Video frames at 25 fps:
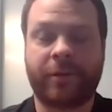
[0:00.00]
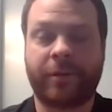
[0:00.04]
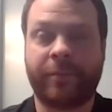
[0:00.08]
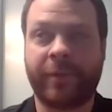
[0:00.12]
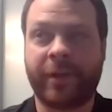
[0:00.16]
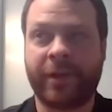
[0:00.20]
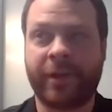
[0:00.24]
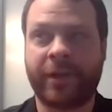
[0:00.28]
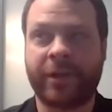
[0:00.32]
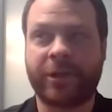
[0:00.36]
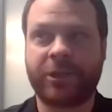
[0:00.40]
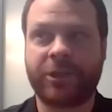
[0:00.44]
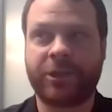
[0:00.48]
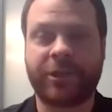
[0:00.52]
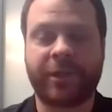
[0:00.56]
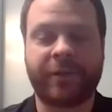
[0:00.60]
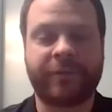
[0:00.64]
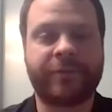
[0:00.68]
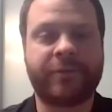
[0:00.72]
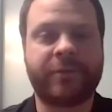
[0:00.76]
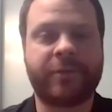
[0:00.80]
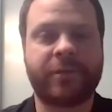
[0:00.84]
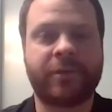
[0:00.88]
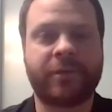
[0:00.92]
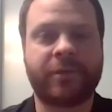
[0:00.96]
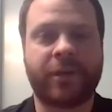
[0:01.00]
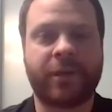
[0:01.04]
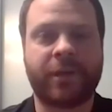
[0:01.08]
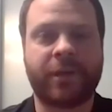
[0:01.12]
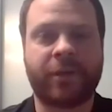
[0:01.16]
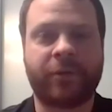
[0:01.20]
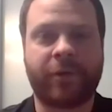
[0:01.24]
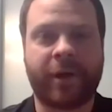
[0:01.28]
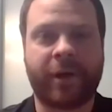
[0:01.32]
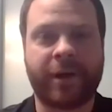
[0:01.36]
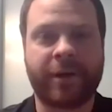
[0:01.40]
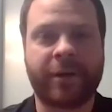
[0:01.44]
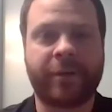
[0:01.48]
the midnight shift,
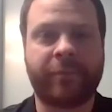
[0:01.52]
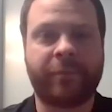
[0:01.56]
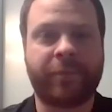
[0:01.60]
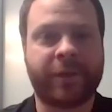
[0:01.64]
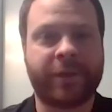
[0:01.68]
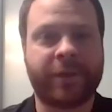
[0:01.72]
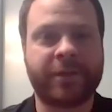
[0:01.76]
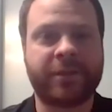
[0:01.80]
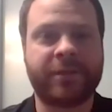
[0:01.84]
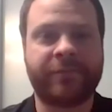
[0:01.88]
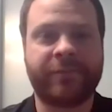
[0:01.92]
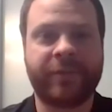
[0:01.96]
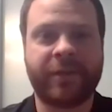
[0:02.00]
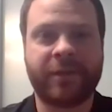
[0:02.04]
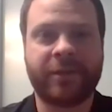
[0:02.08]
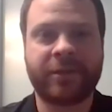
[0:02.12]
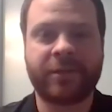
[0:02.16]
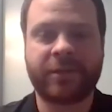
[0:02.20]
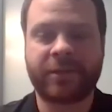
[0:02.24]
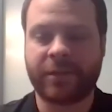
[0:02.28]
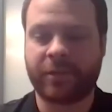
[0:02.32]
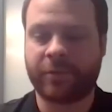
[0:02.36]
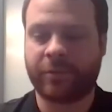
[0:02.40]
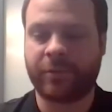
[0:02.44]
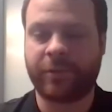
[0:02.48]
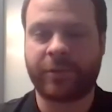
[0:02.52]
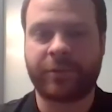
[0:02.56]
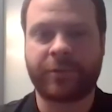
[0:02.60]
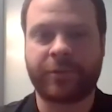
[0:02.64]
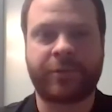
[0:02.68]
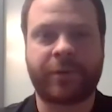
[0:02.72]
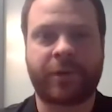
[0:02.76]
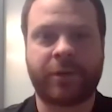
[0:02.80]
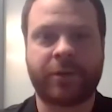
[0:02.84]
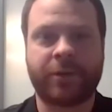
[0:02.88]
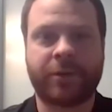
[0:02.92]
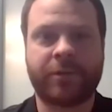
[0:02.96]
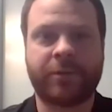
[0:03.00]
grinding blades and vanes. So it
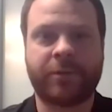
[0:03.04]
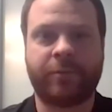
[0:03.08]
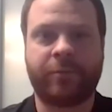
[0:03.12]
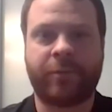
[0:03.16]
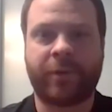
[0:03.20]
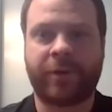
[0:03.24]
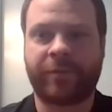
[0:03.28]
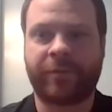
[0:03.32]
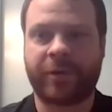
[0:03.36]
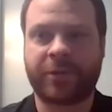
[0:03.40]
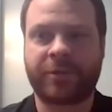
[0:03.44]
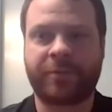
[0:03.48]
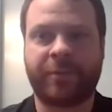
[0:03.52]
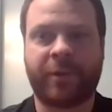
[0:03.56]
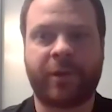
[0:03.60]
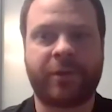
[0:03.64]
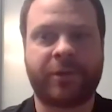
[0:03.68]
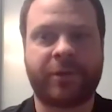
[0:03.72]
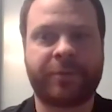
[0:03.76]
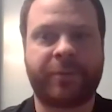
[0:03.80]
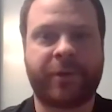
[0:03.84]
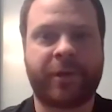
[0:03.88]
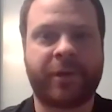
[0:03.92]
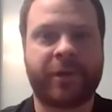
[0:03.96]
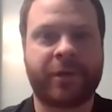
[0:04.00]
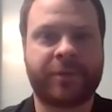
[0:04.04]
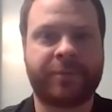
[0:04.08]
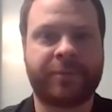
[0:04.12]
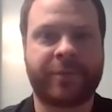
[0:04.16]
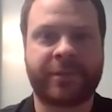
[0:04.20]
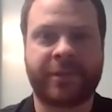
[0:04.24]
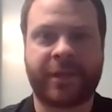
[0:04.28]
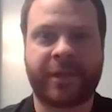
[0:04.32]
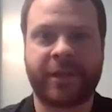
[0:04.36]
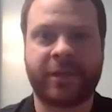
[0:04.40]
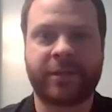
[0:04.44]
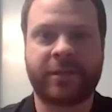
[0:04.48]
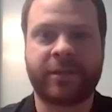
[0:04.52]
was one of our smallest products
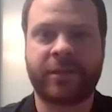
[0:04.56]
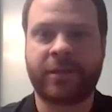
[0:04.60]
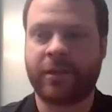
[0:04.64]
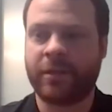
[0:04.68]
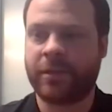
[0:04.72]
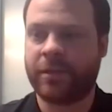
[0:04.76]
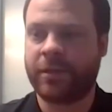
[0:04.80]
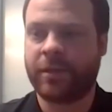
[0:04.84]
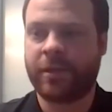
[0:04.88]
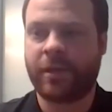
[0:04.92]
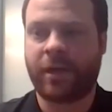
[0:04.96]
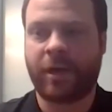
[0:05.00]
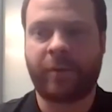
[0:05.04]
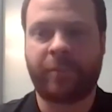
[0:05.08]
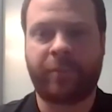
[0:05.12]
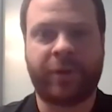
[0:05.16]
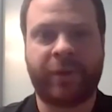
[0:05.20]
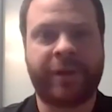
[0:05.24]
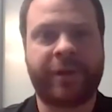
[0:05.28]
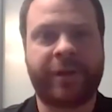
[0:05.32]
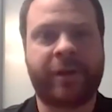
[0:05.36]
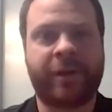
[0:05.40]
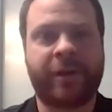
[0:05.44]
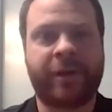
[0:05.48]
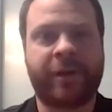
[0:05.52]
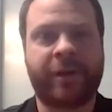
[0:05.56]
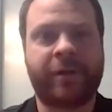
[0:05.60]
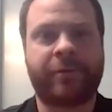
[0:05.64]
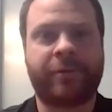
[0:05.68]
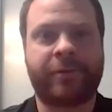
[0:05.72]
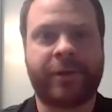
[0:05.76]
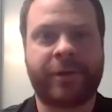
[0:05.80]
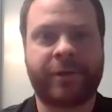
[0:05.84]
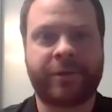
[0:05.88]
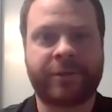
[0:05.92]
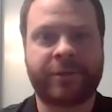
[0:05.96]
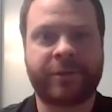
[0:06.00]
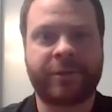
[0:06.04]
besides our blade
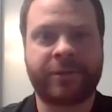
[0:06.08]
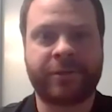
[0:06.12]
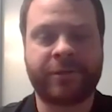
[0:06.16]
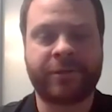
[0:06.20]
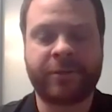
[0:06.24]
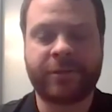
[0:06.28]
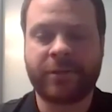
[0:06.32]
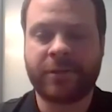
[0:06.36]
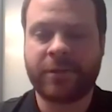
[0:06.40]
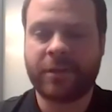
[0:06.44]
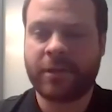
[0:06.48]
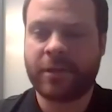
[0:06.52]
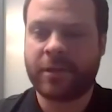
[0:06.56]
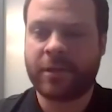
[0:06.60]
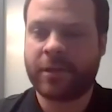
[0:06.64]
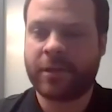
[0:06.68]
outer air seals.